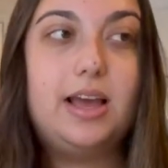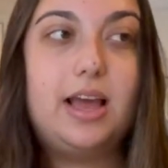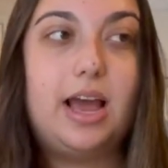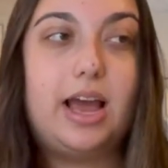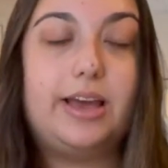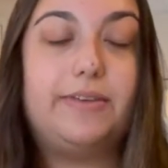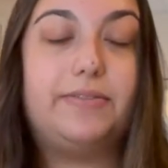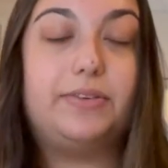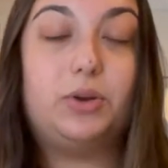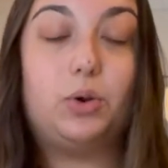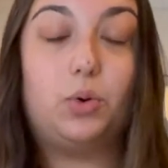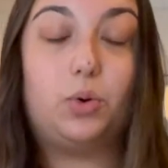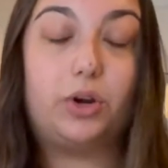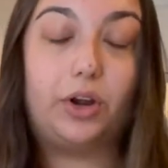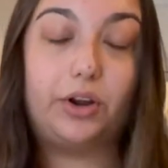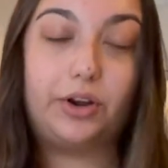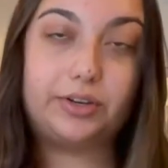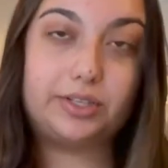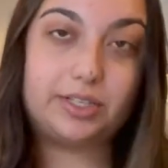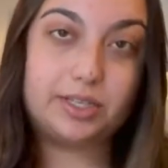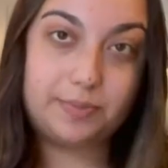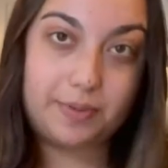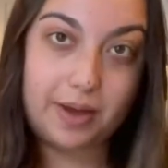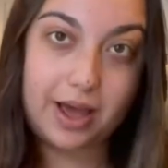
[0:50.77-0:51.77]
I have an order
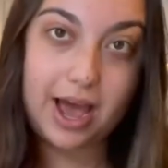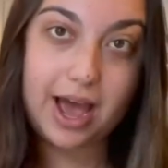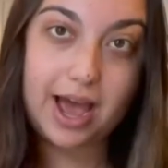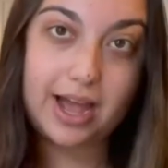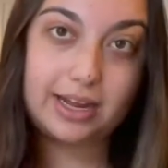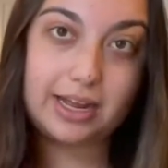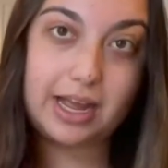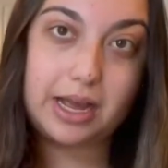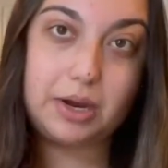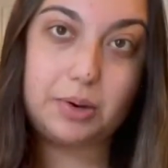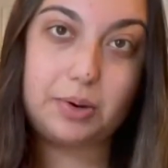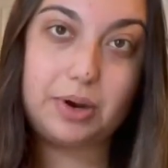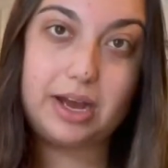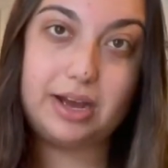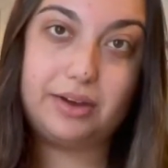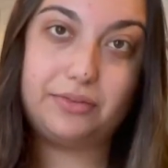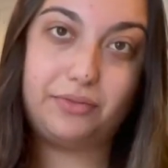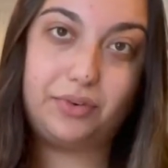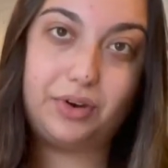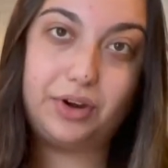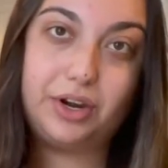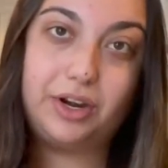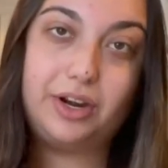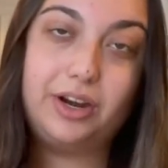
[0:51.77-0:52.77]
to pack,
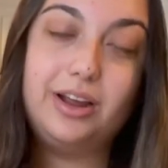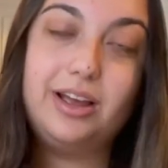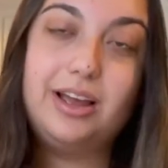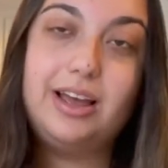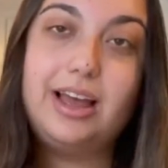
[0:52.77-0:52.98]
however,